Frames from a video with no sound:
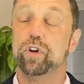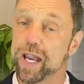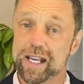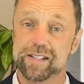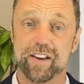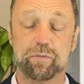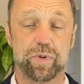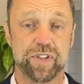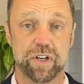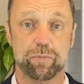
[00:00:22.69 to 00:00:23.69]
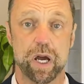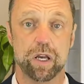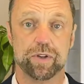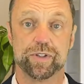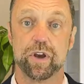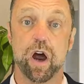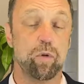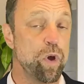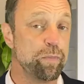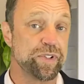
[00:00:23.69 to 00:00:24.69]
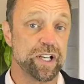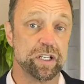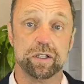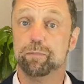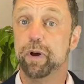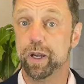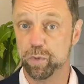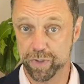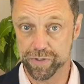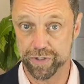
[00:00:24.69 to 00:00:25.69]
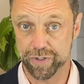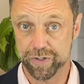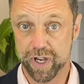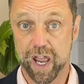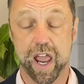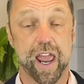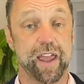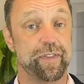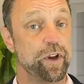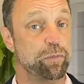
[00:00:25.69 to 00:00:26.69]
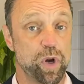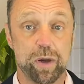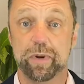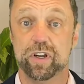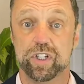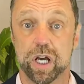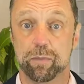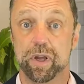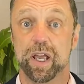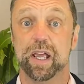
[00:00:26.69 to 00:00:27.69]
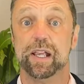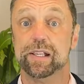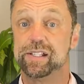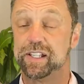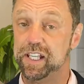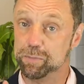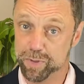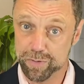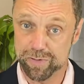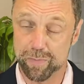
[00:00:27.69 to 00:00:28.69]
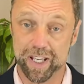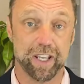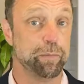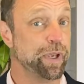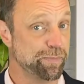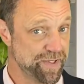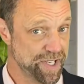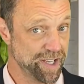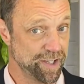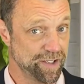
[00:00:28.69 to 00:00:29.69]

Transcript: 87% of buyers are represented by a realtor, and their primary job is to keep you from making a big mistake.